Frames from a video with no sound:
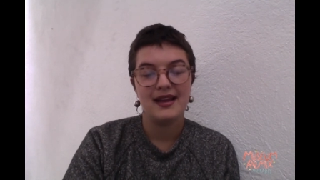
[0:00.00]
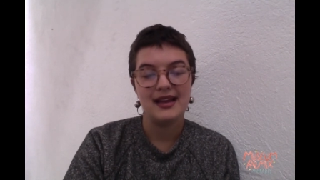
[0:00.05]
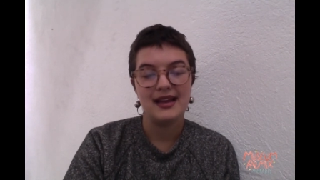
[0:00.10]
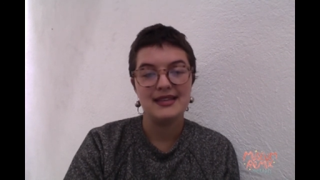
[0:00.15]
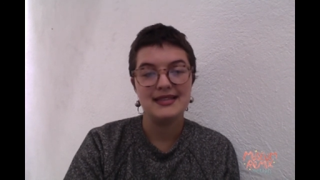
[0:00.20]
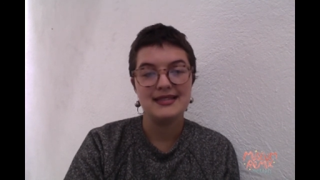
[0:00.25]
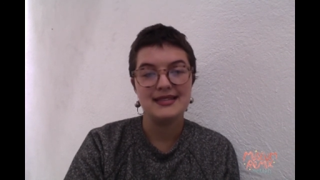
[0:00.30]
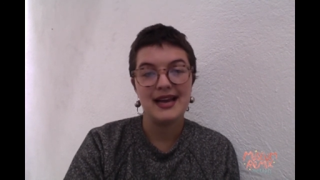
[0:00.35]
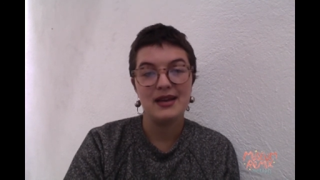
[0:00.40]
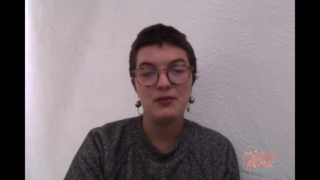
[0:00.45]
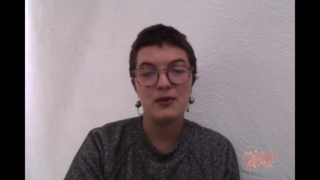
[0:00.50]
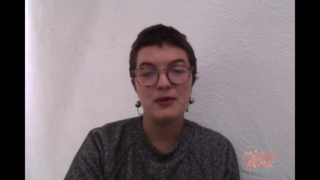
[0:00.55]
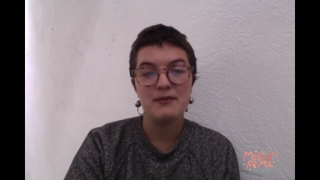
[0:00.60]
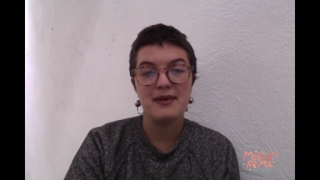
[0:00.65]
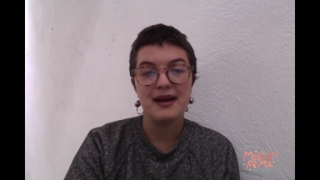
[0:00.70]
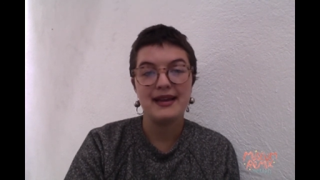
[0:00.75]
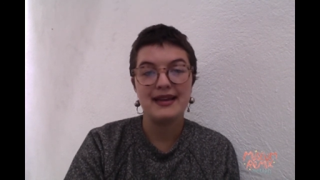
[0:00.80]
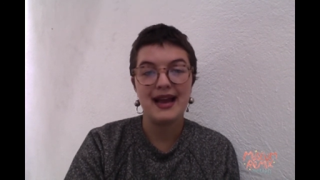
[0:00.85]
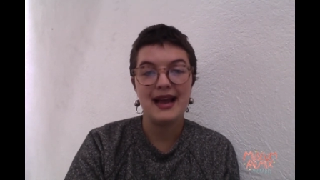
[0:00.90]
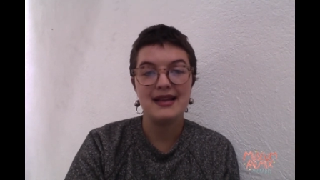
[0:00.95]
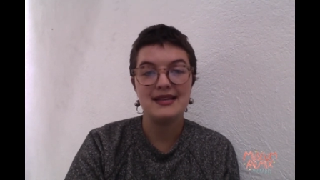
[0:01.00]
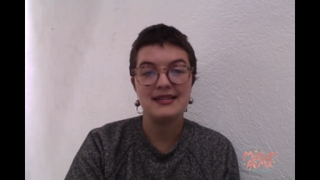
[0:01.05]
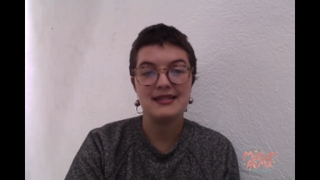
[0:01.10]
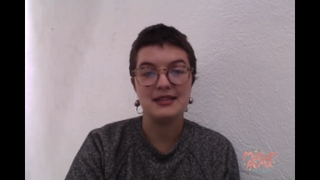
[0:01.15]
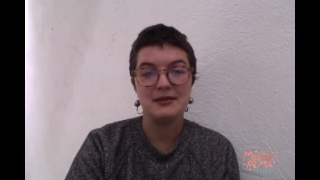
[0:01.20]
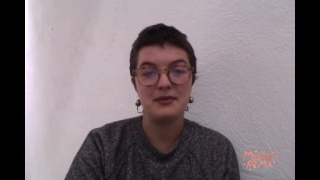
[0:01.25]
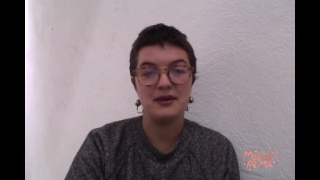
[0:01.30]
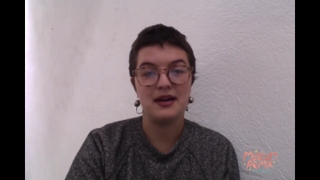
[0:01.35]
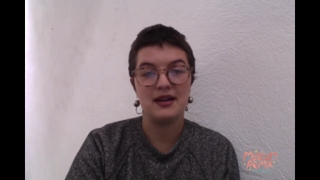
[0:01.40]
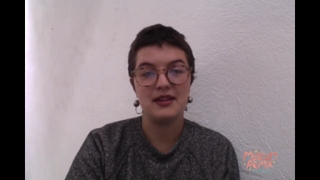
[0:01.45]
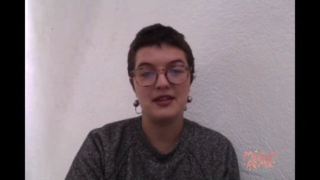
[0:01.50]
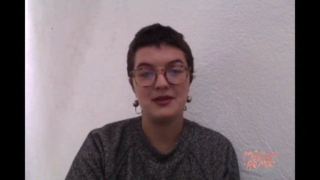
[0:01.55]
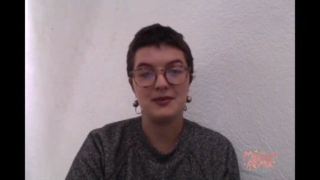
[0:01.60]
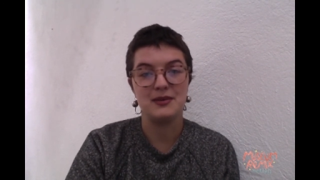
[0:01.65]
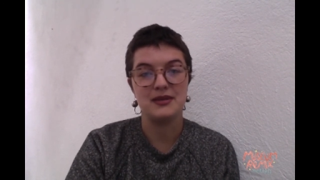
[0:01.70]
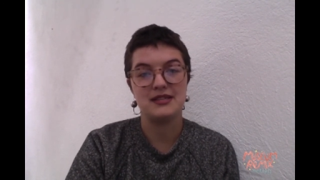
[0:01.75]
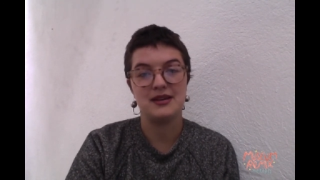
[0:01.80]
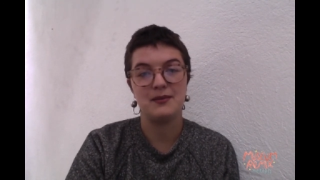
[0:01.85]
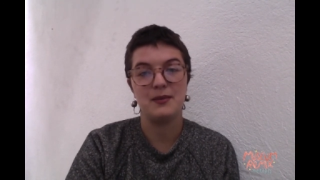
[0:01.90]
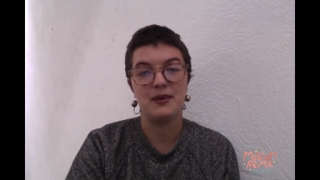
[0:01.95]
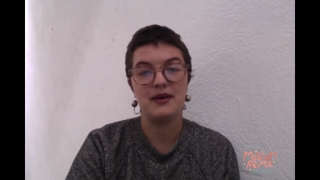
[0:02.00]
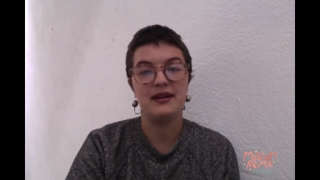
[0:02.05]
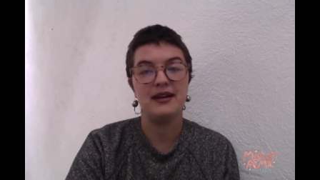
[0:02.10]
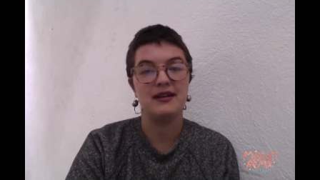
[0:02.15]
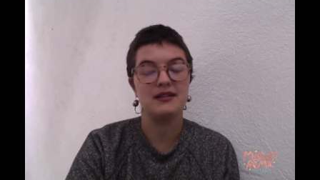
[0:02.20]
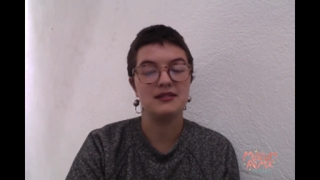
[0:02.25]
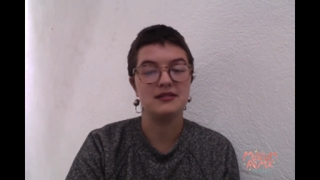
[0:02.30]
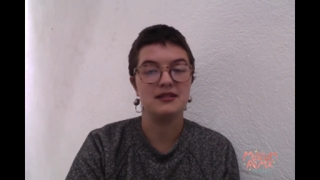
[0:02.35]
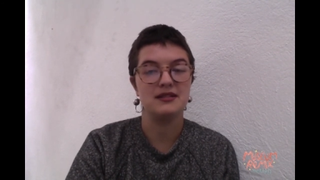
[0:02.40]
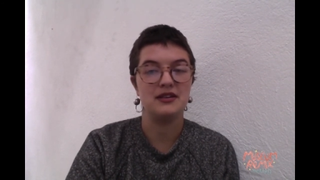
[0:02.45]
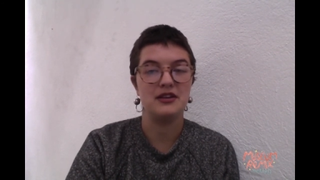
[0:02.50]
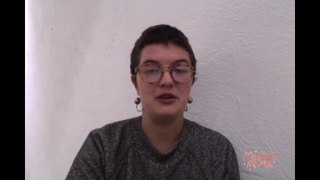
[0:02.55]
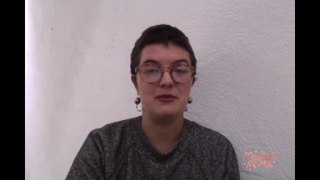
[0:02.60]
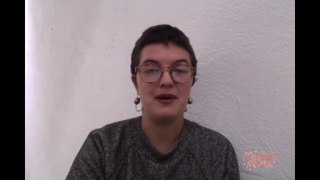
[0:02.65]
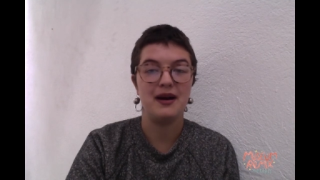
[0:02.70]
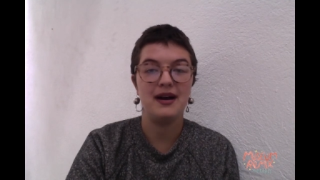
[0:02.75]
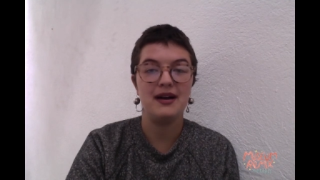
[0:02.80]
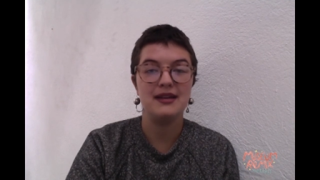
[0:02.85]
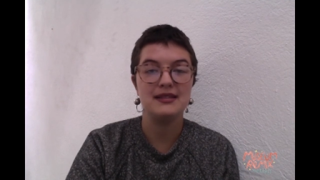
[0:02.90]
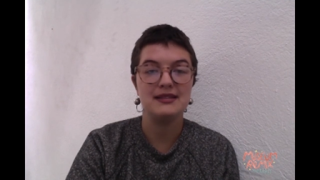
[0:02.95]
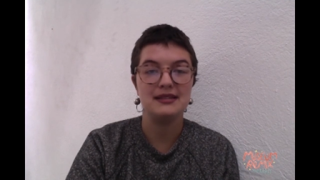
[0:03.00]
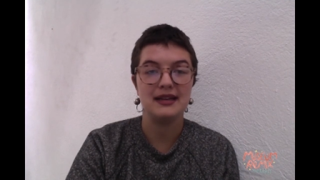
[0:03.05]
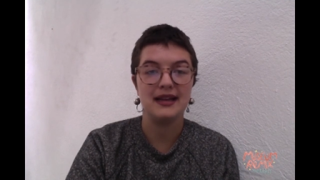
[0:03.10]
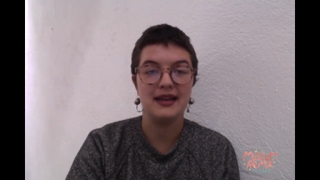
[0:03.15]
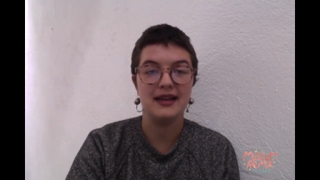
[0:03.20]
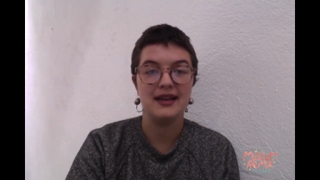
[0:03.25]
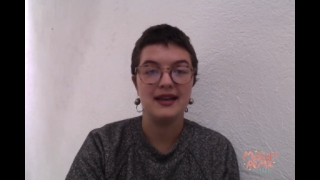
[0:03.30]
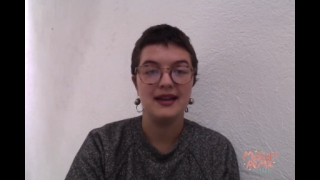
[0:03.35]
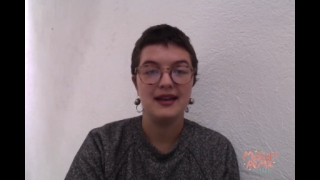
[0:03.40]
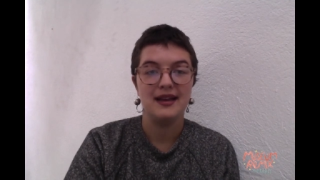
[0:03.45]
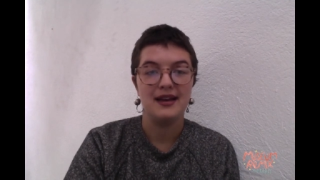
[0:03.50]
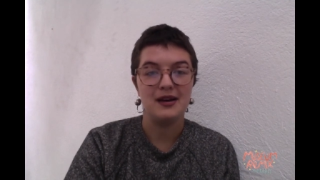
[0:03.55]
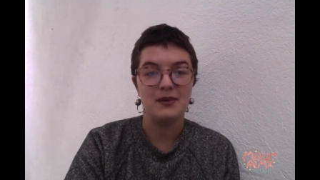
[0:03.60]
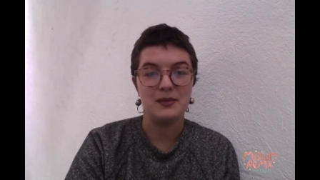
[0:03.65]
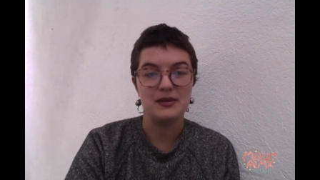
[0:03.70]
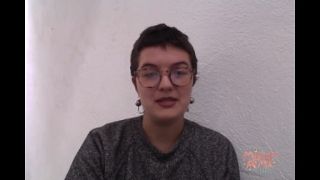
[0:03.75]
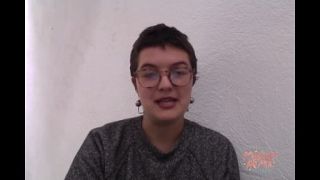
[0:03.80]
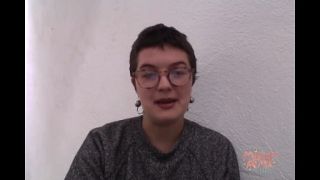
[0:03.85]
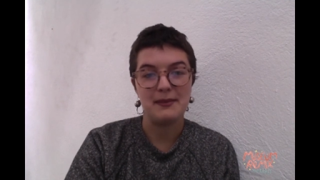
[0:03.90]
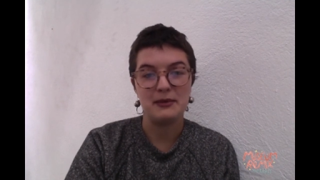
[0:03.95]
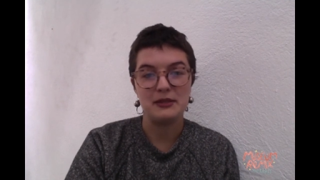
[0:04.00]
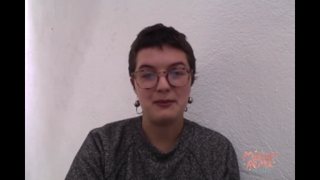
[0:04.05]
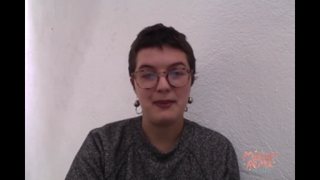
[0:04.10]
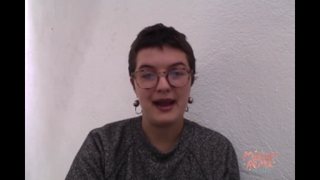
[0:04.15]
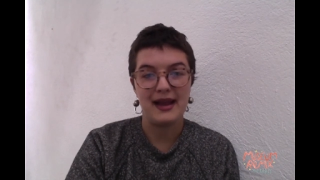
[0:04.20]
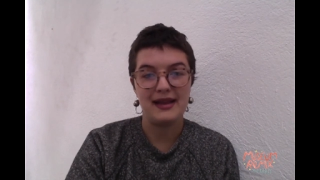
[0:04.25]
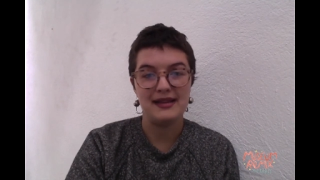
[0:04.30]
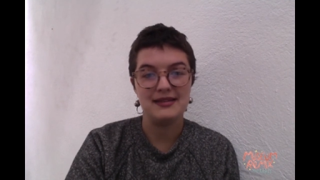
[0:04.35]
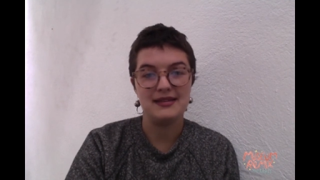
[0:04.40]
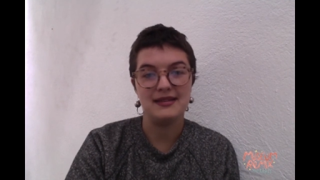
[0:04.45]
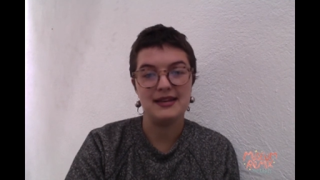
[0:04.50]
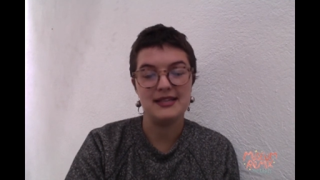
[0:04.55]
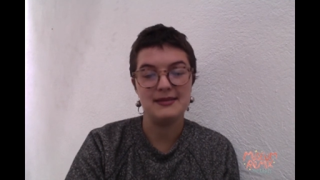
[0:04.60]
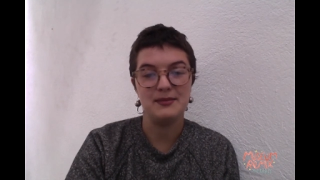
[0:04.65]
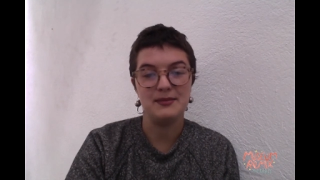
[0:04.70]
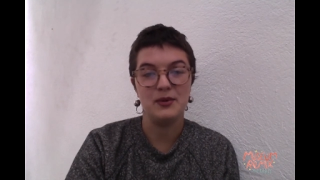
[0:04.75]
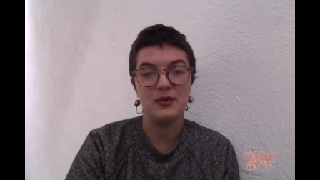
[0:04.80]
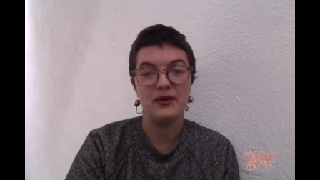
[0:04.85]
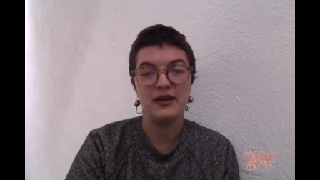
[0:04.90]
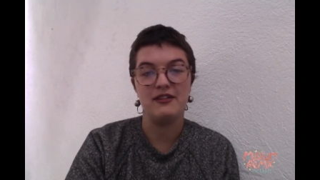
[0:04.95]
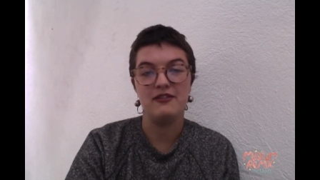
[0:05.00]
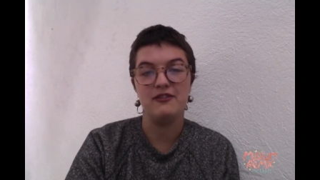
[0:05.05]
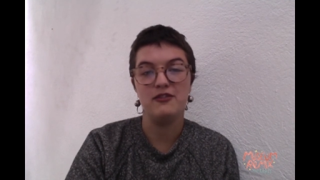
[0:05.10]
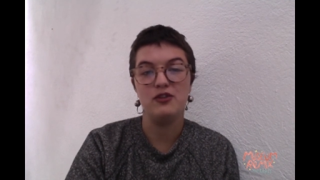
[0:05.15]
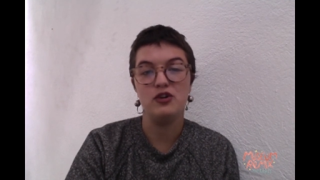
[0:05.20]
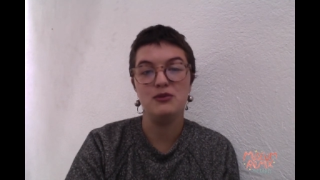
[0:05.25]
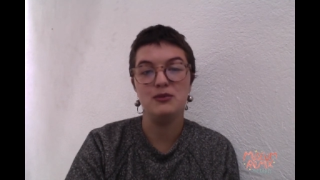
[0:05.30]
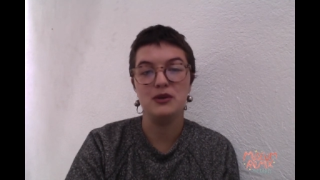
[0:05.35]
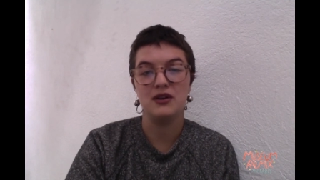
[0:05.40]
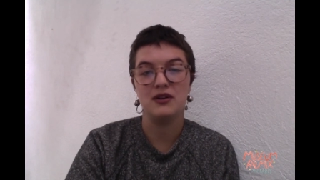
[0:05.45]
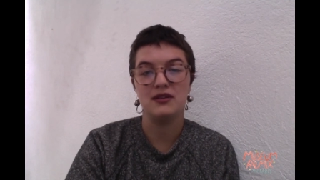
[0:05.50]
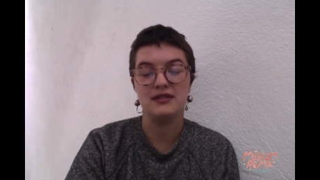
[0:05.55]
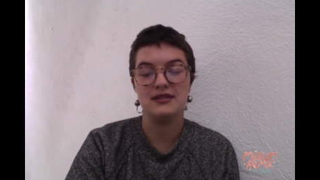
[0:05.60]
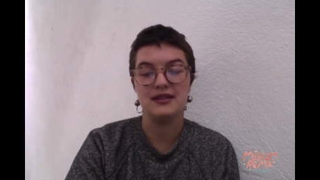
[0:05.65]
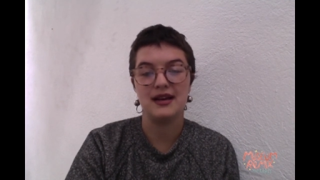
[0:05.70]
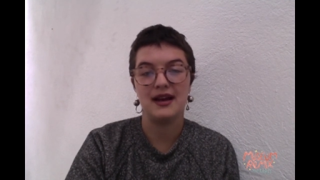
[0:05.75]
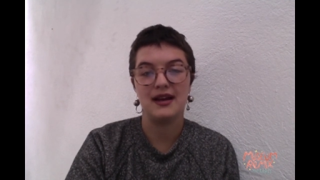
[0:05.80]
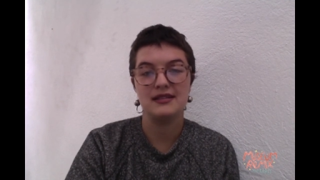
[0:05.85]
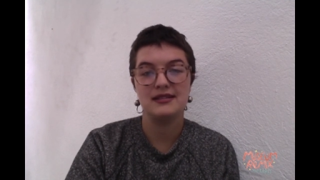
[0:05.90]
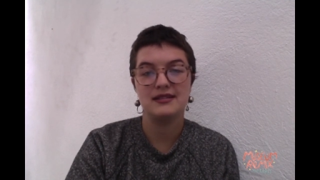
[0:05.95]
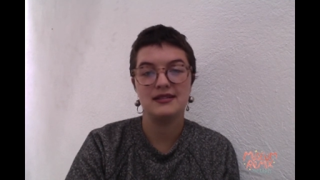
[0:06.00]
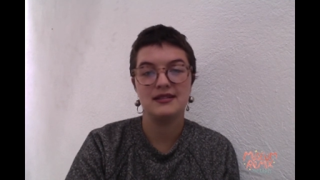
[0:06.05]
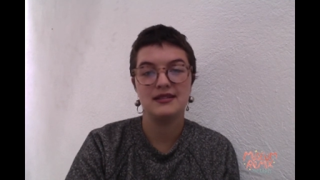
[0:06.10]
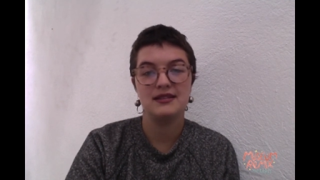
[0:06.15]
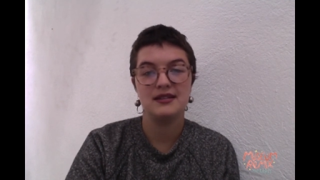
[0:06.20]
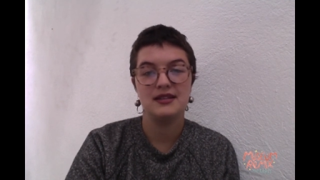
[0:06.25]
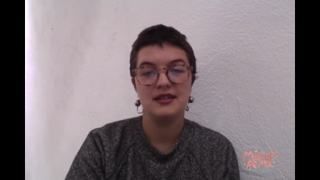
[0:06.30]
Instead, we might guess that Bertha was someone Nicholson knew personally and was able to paint in this more informal context.